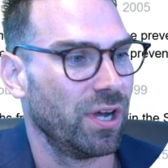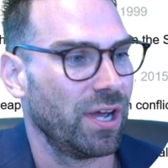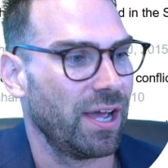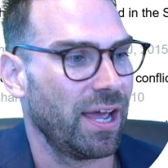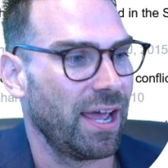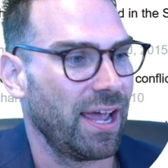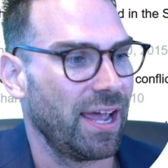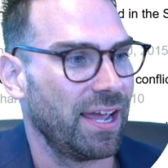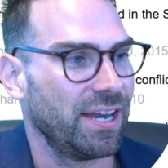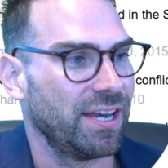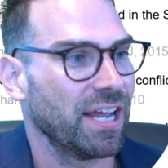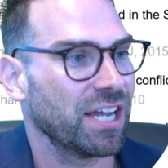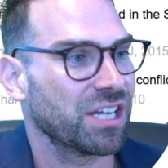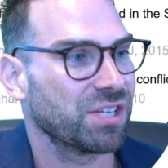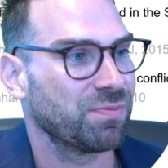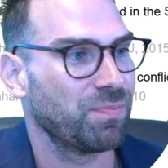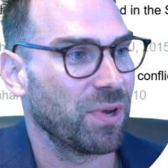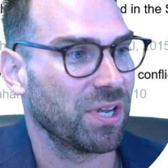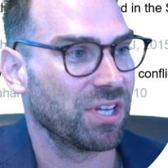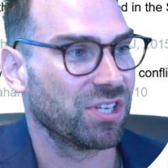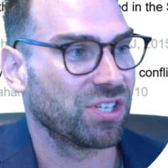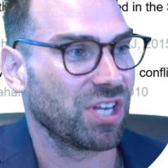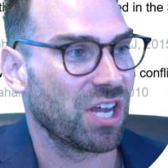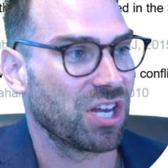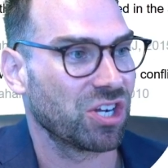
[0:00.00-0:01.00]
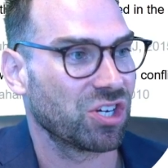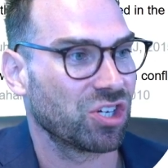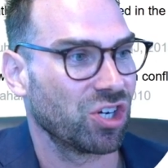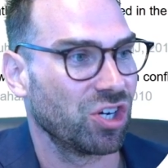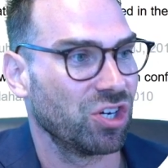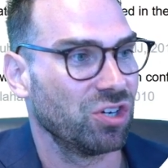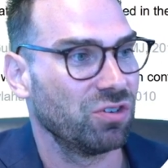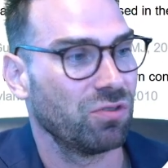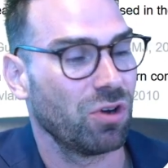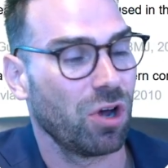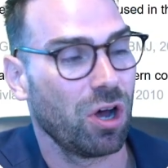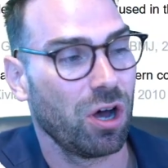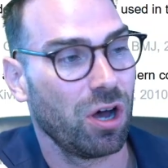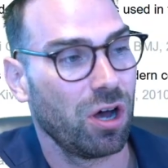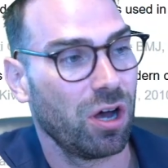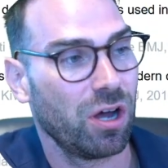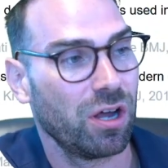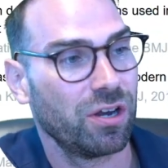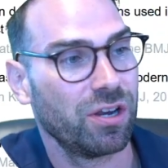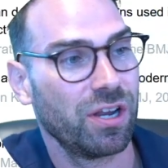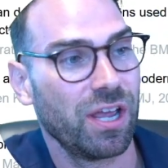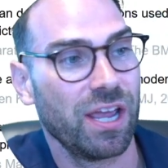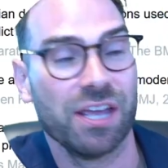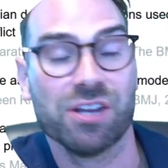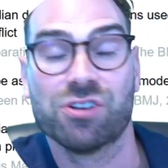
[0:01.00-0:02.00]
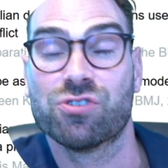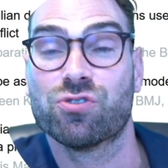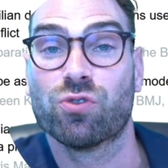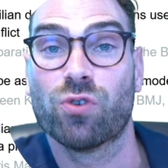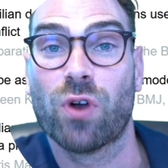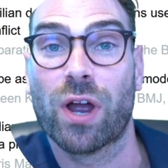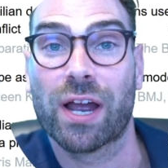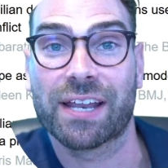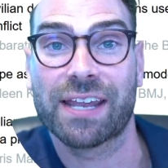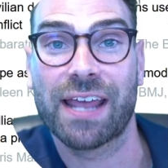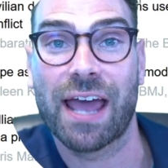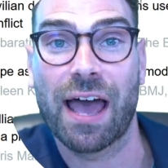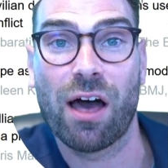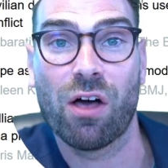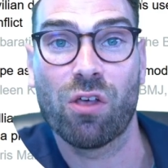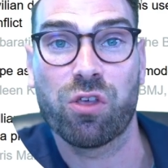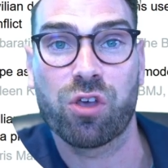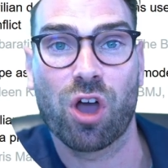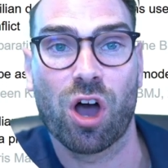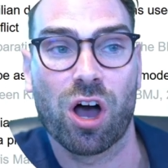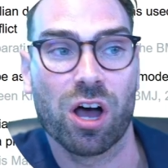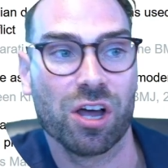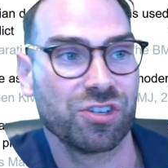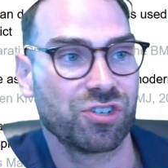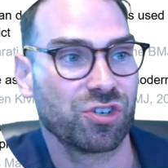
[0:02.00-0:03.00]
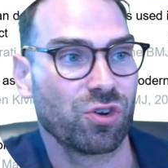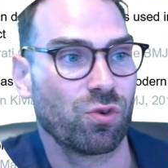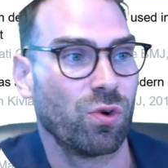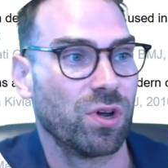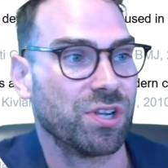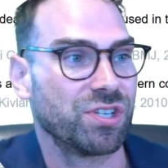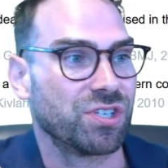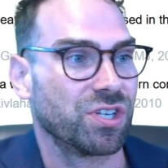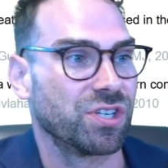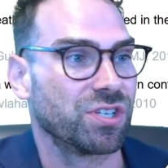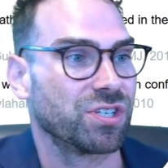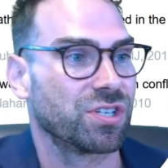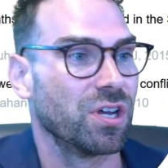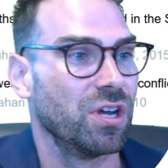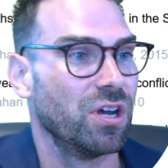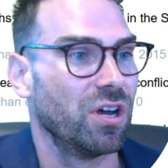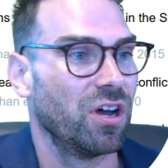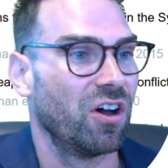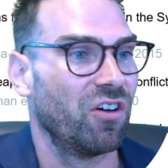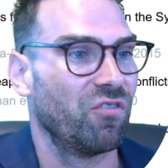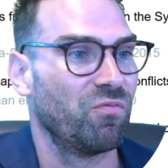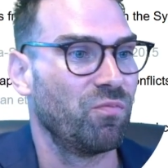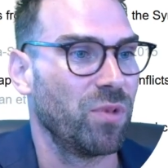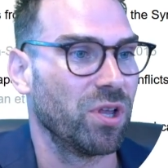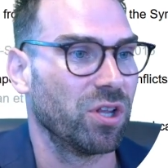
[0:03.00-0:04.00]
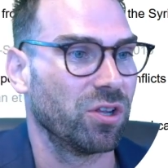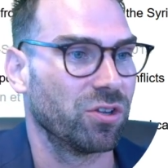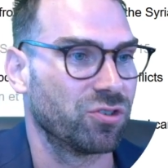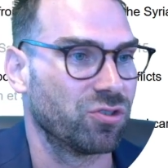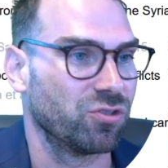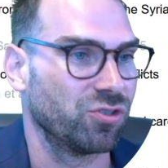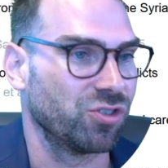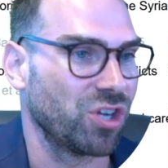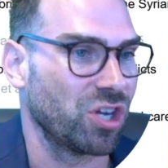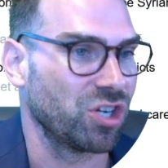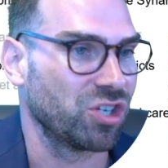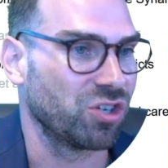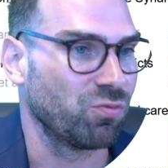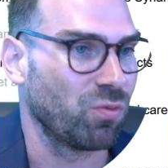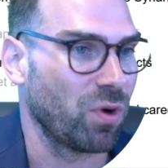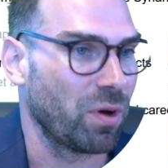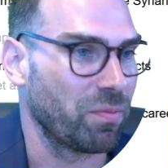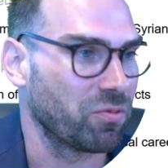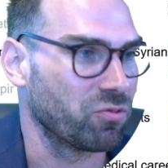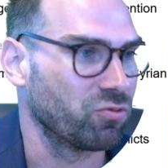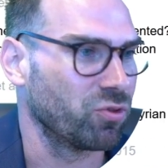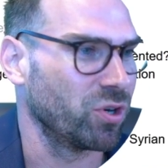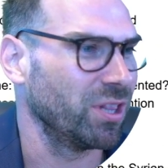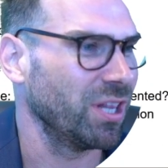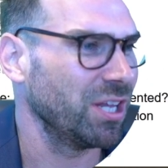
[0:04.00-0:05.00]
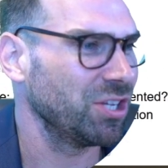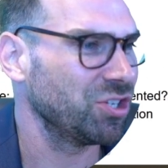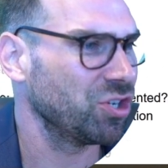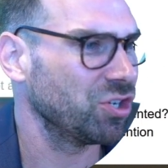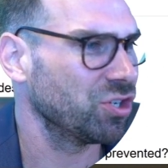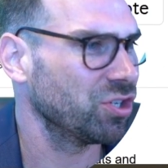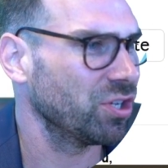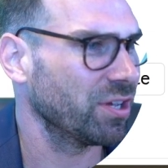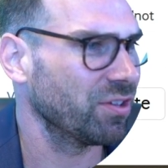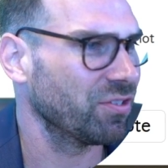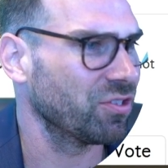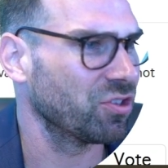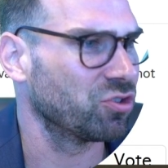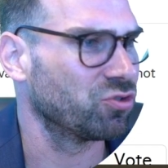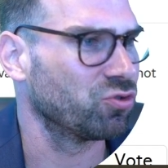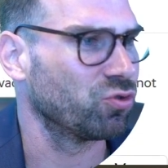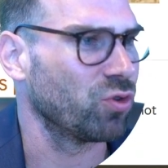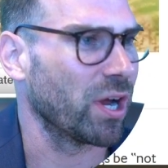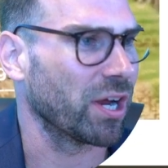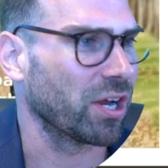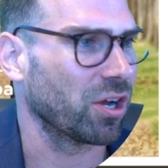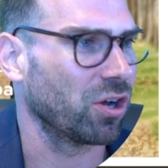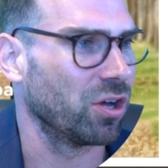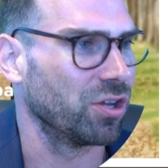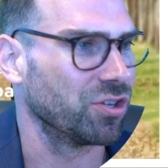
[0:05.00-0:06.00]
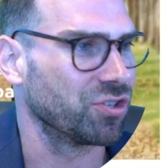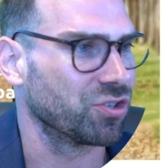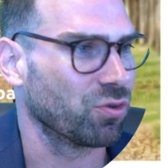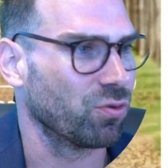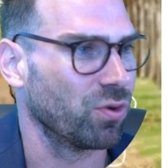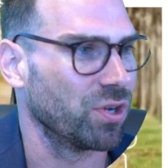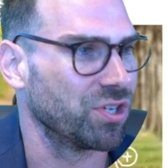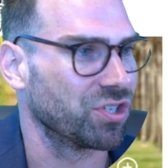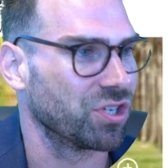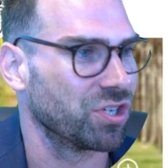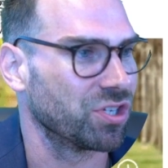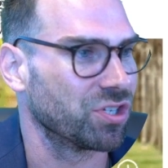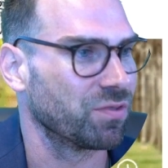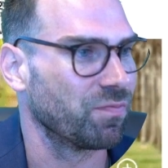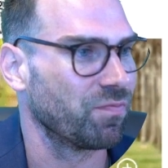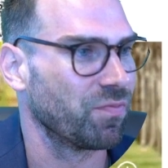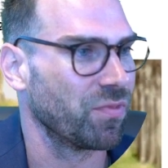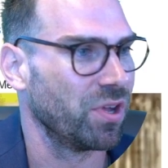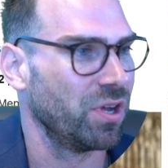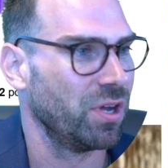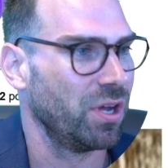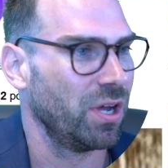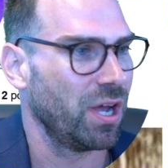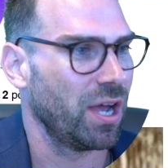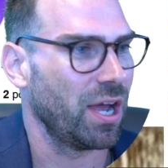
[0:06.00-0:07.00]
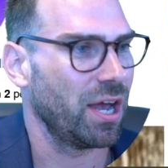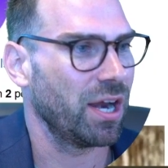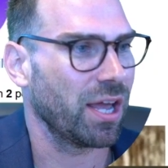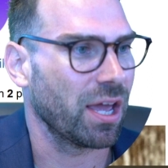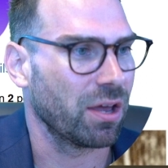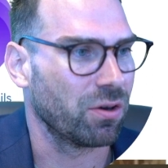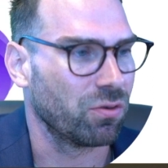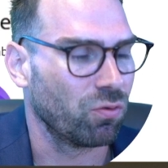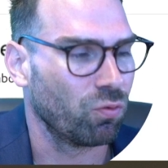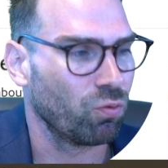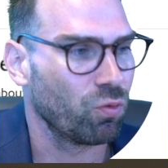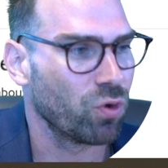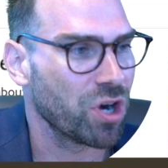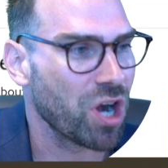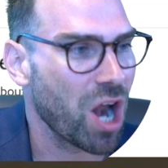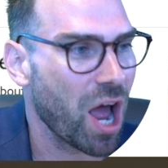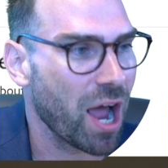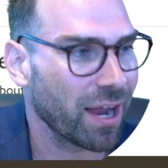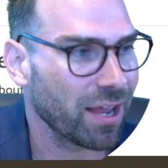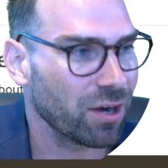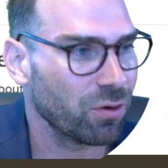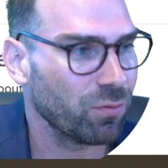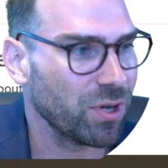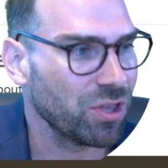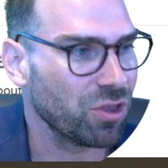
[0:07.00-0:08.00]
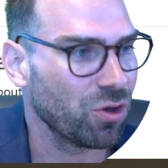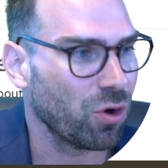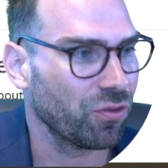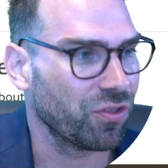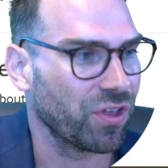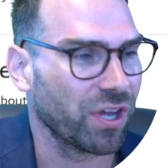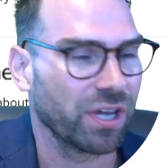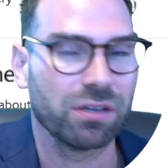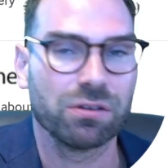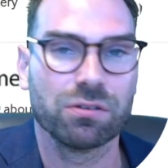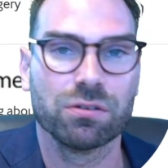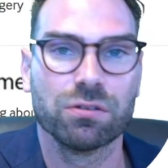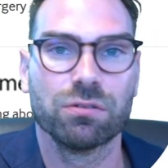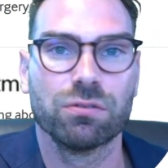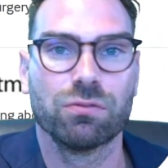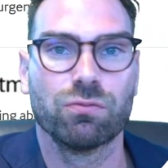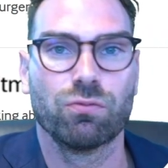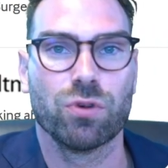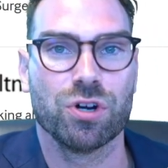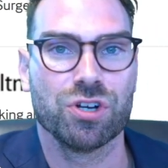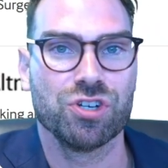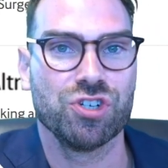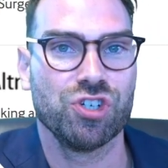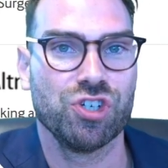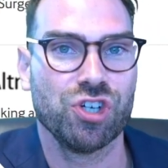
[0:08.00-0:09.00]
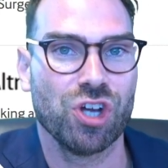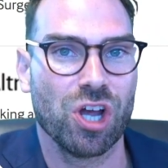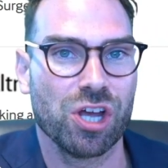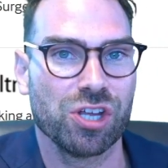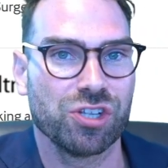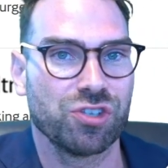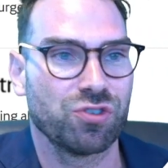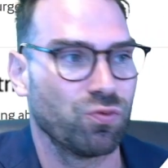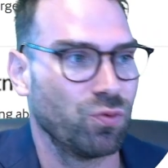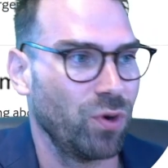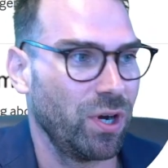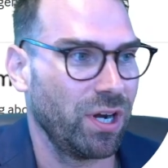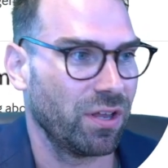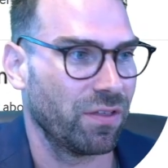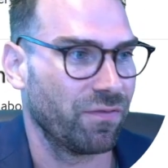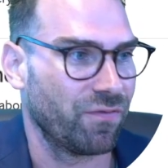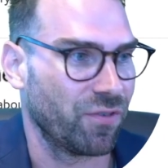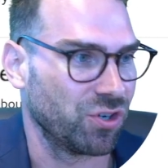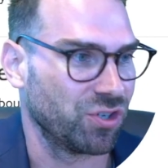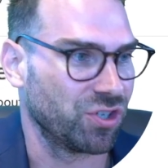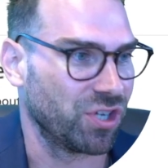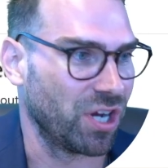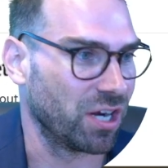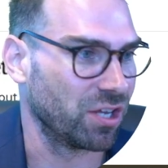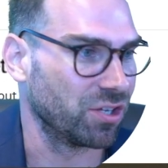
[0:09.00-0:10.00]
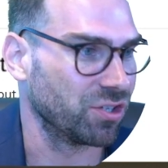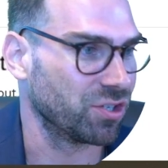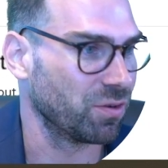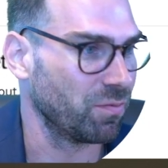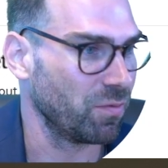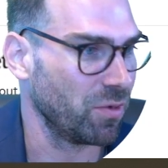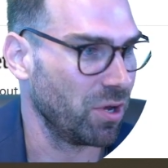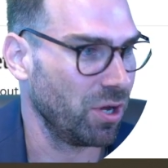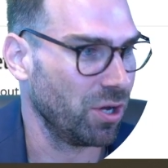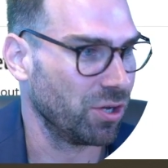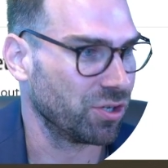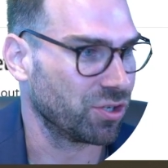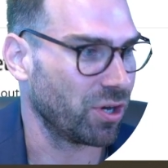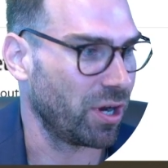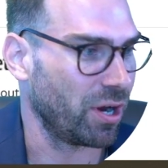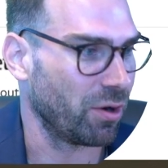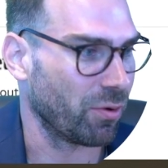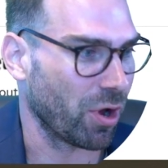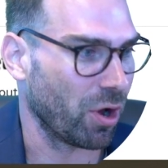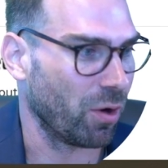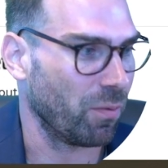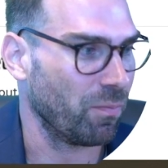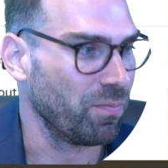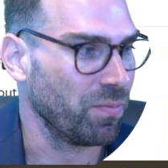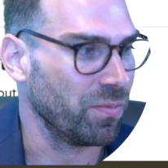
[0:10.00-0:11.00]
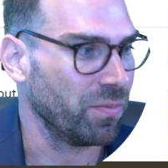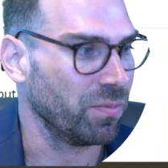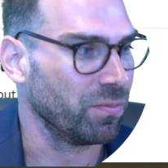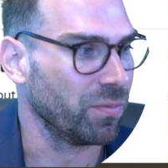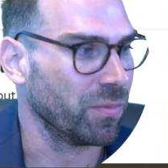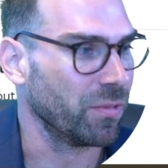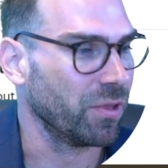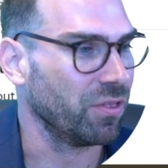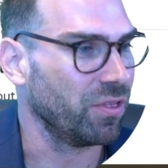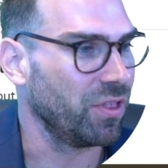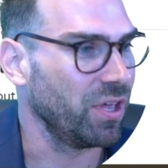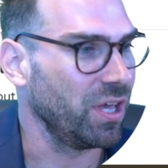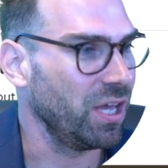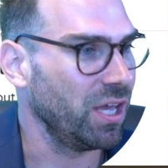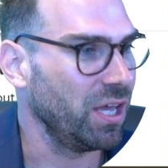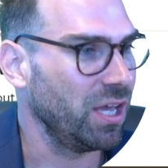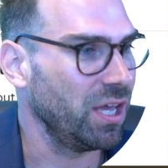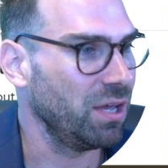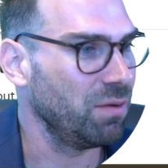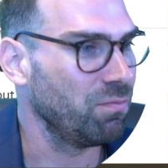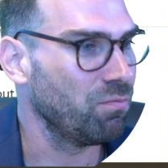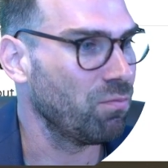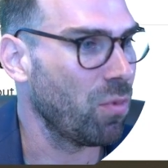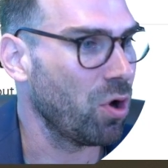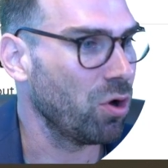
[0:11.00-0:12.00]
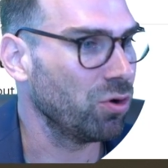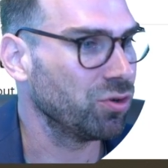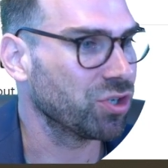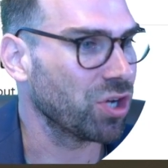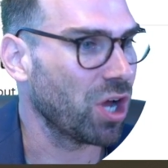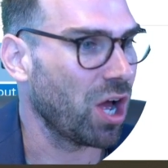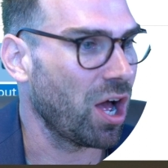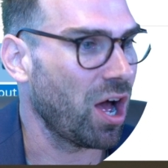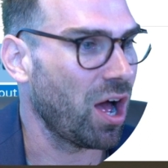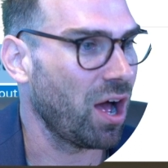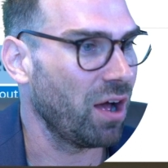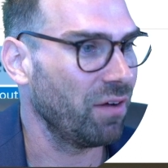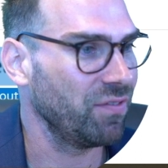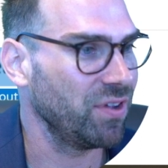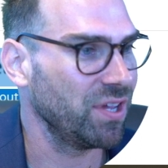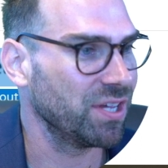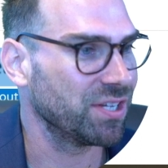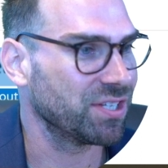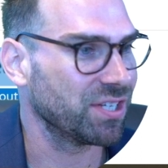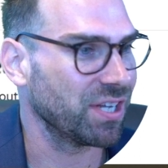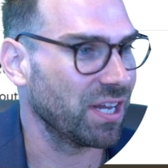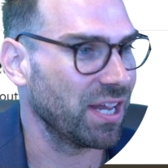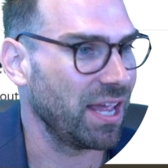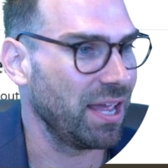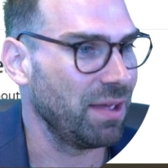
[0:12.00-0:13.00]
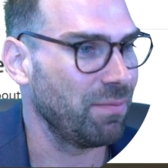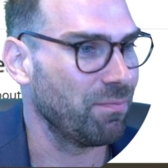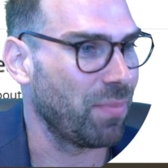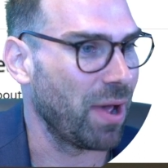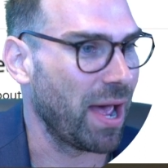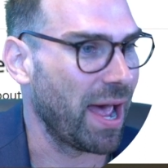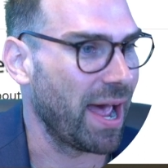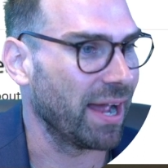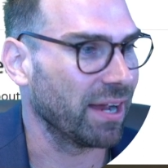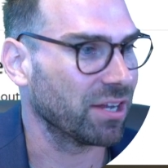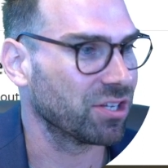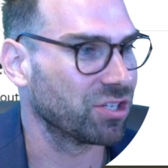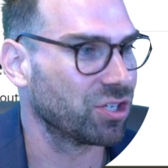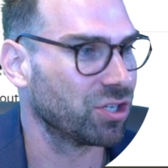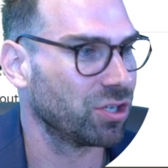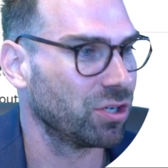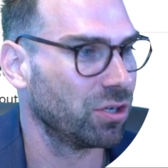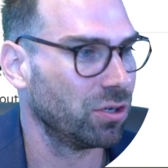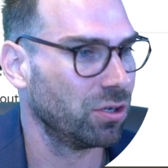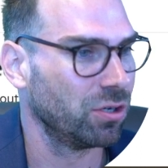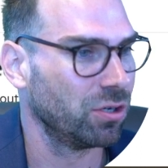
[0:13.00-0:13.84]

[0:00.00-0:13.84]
a next big session on indirect health consequences of militarization weaponry. Let's just look at the direct consequences. And again, we're not going to read the whole thing. We're just reading the first sentence. So here we go. The most obvious impact